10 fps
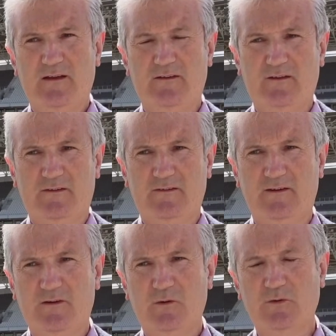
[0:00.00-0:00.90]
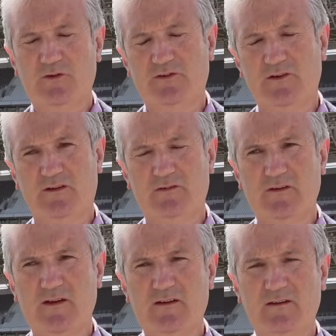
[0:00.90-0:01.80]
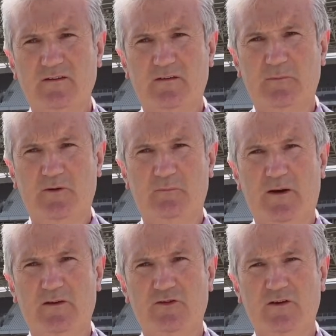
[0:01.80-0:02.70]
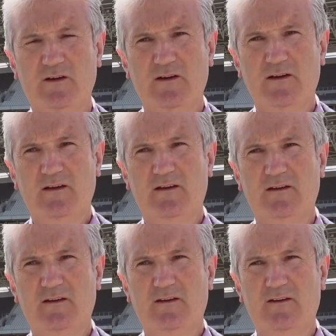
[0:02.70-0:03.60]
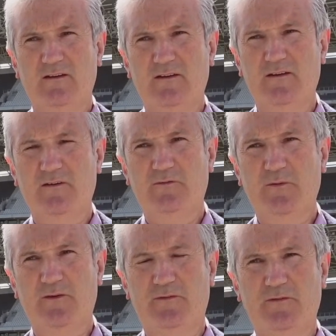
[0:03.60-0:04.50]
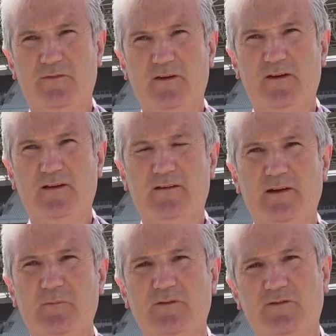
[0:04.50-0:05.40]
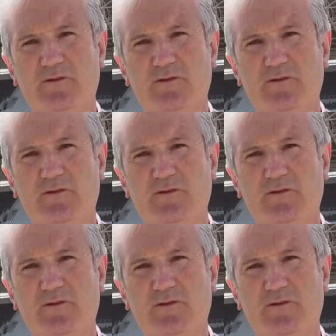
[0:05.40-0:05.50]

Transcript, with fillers: as, as, I said, a coach and selector and then to become manager in, in the end of 2015 and the team was in